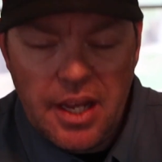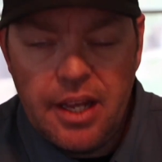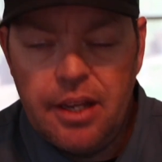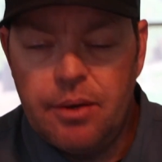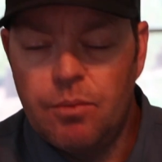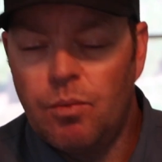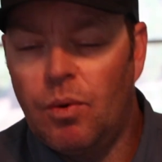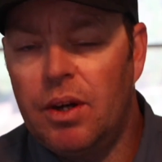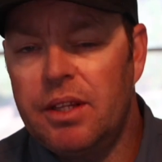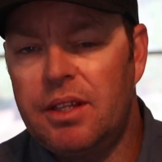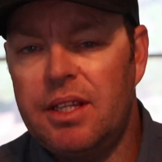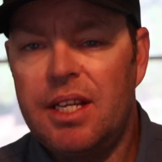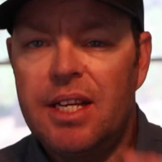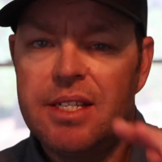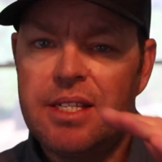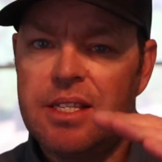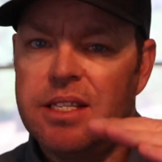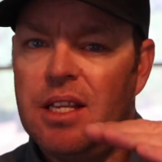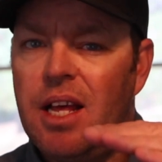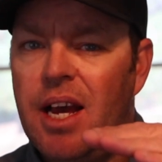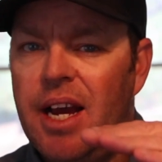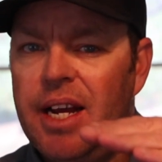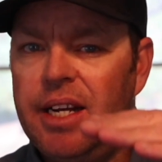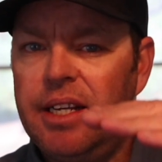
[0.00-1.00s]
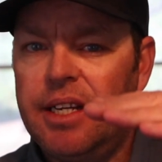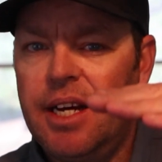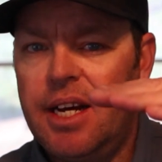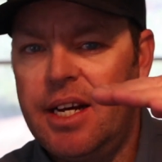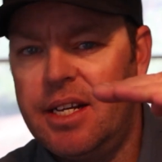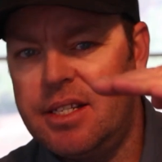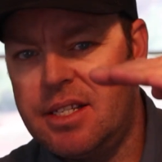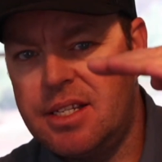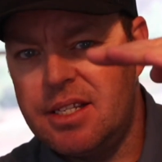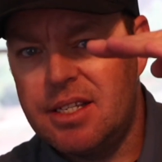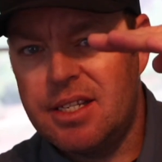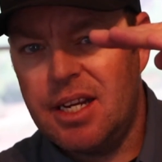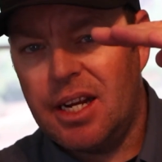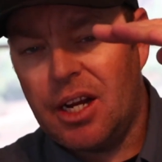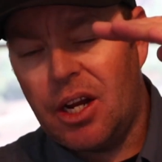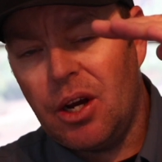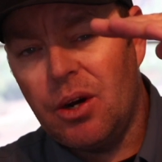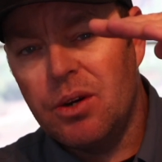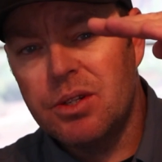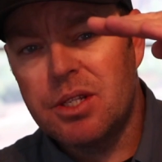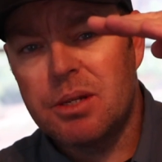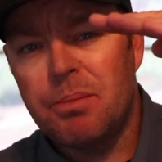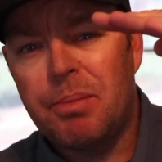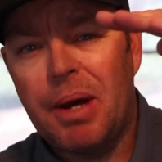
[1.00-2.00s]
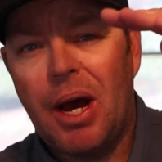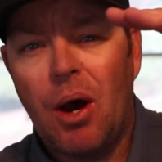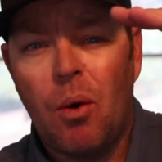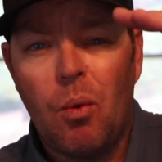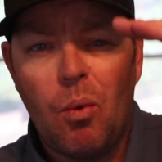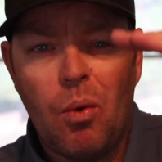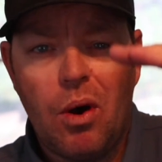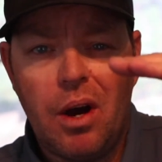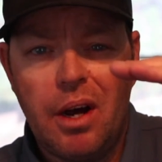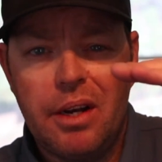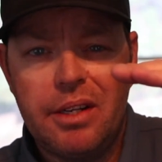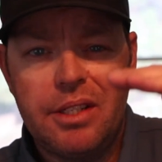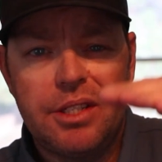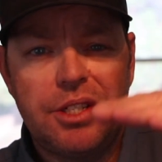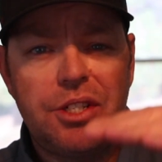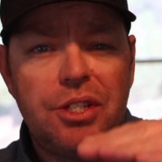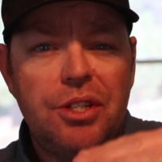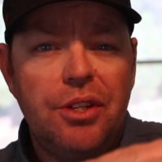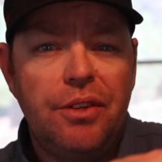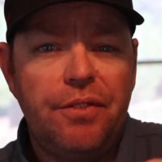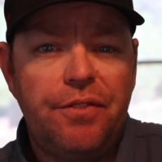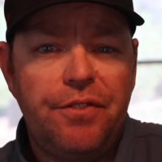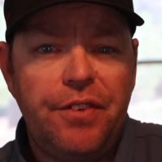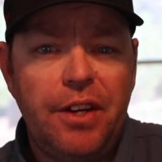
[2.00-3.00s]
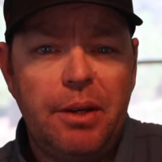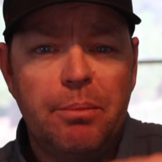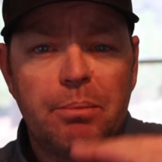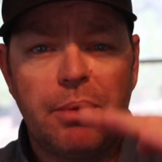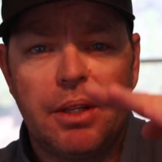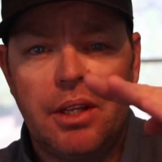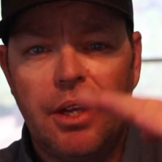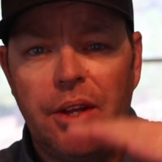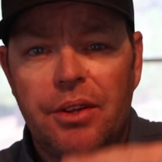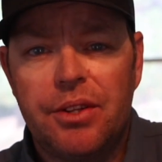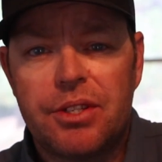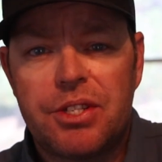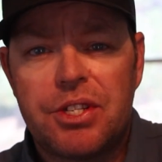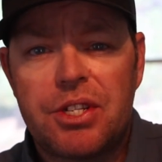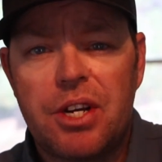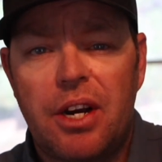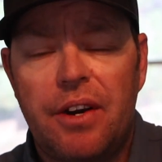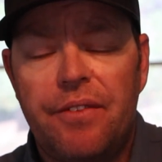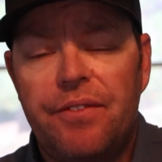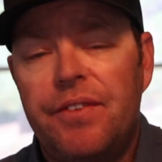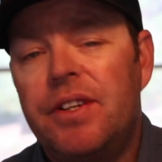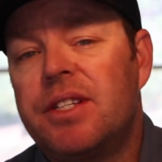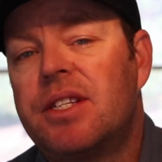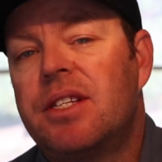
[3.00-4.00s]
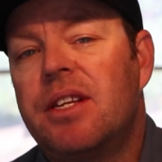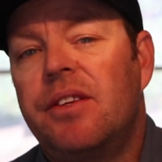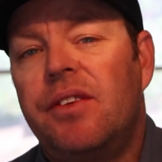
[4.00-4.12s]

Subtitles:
and what this line does is it goes about 1 to 2 feet below the surface,